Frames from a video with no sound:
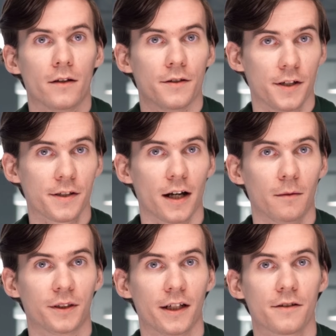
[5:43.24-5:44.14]
These
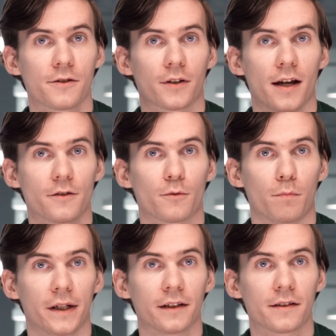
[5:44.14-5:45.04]
updates together
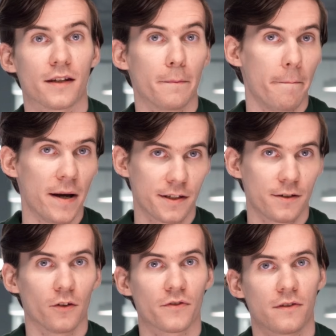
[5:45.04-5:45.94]
bring the best
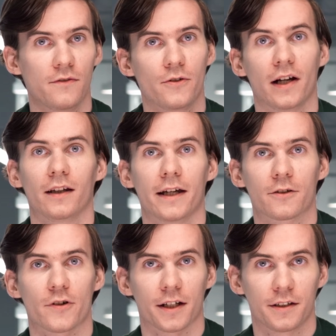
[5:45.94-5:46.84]
of
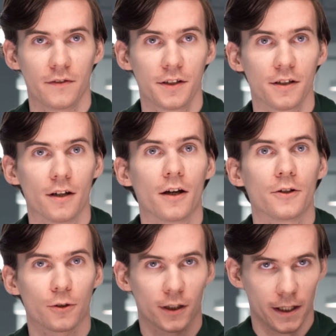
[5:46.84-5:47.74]
SwiftUI-like reactivity
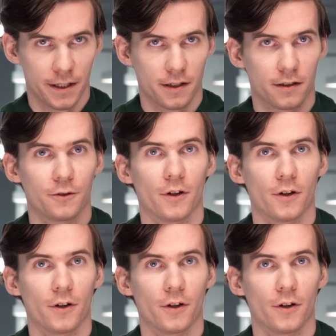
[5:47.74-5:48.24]
to classic